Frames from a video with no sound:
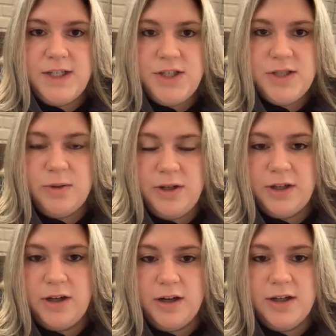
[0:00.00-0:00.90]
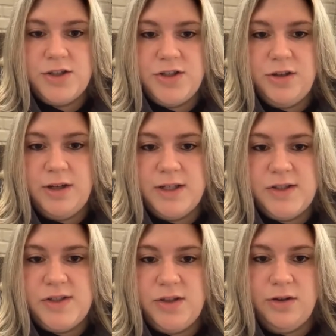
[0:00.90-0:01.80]
just would encourage
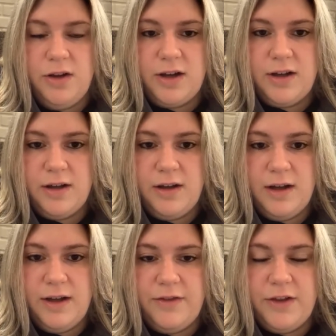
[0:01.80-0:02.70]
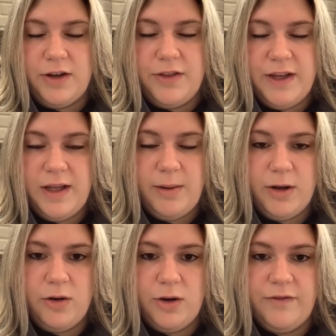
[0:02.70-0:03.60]
students to look, if they're thinking
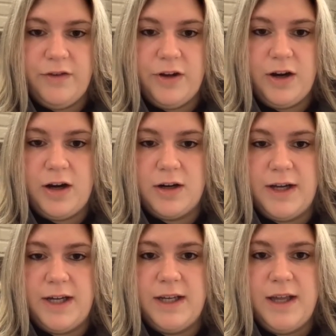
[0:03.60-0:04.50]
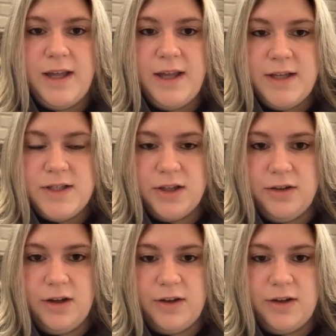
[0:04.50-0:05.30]
about going for their RN, to look